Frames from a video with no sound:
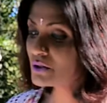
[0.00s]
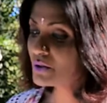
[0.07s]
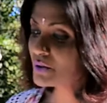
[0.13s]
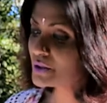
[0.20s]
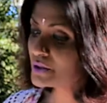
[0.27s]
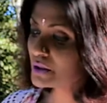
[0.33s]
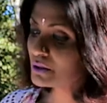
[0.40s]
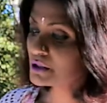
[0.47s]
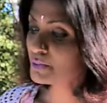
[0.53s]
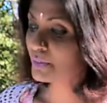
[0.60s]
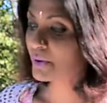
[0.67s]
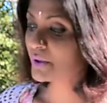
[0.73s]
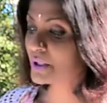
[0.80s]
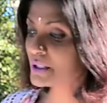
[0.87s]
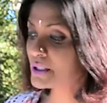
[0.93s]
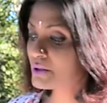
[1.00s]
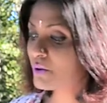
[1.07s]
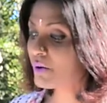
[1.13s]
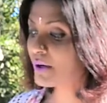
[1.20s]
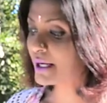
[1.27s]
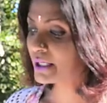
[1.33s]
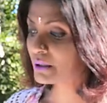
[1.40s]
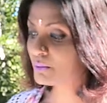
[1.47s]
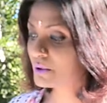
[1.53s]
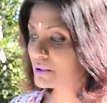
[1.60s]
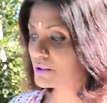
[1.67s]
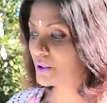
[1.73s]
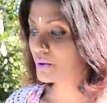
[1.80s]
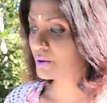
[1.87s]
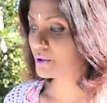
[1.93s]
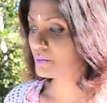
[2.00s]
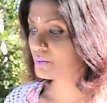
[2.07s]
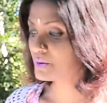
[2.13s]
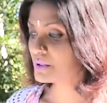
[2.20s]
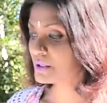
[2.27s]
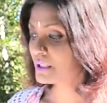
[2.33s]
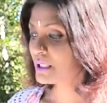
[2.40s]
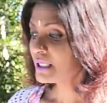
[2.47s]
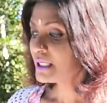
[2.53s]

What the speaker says: crystal spirits, or animal totems,